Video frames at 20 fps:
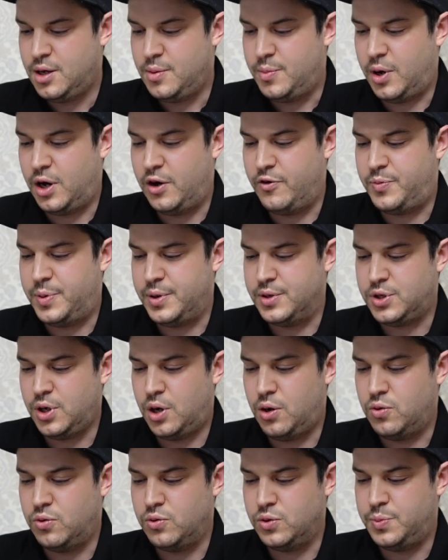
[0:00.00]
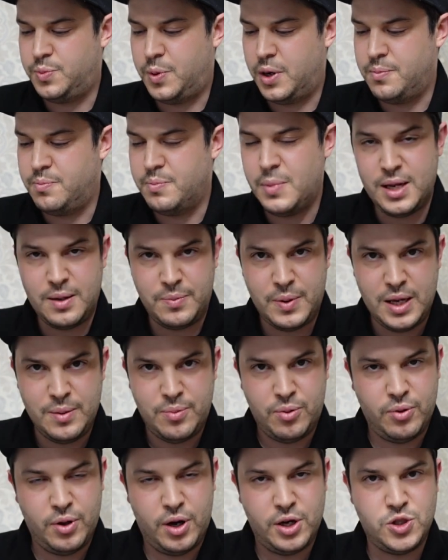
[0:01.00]
but I've been told by many
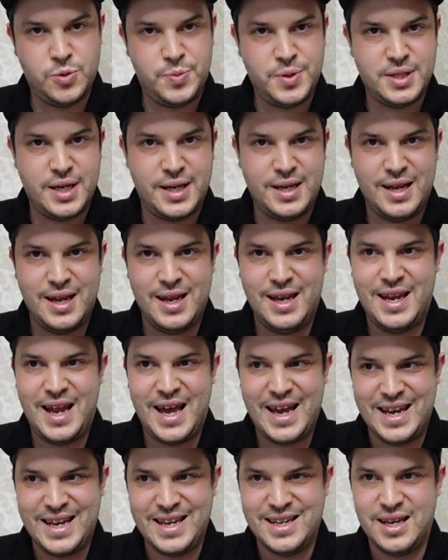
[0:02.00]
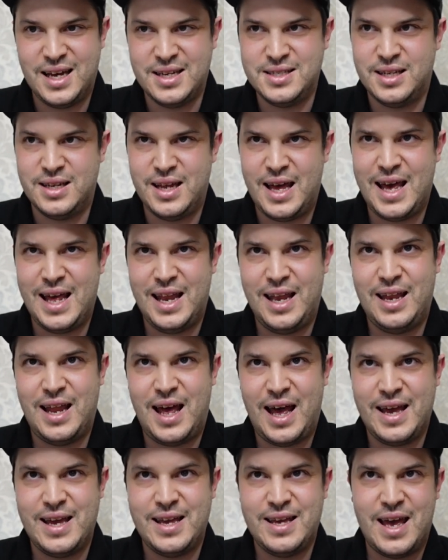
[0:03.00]
people that I should be saying Lane, as in
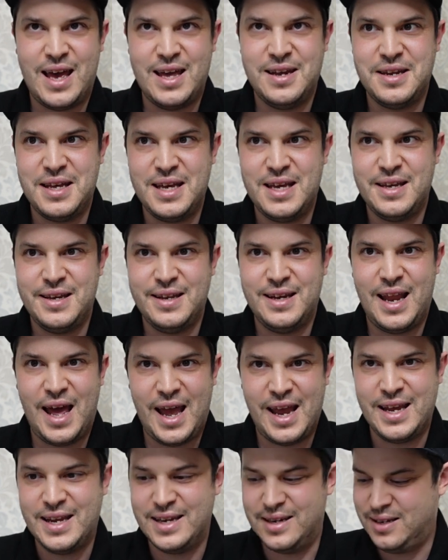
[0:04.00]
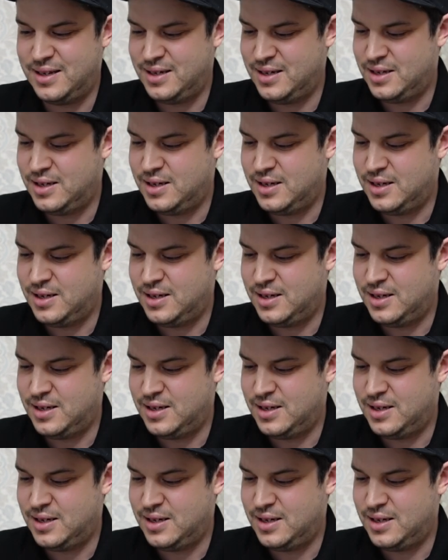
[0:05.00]
L-A-N-E, Lane,